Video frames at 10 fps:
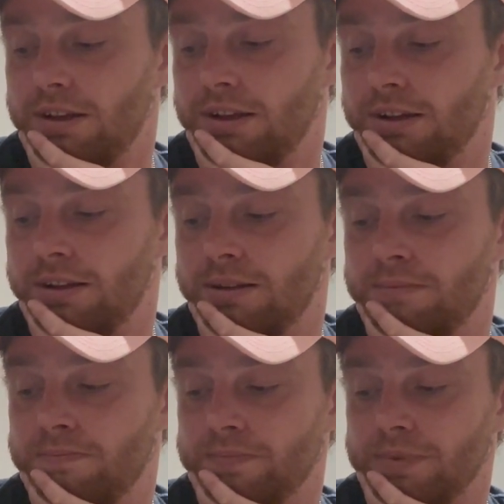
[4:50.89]

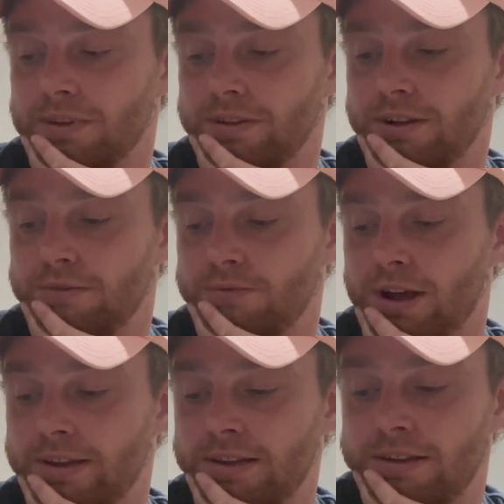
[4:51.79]
No
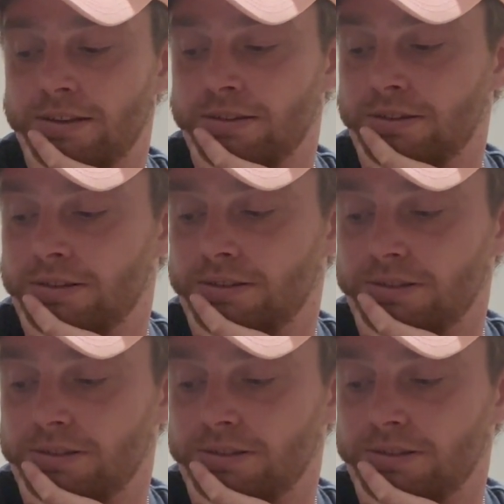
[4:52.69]
running,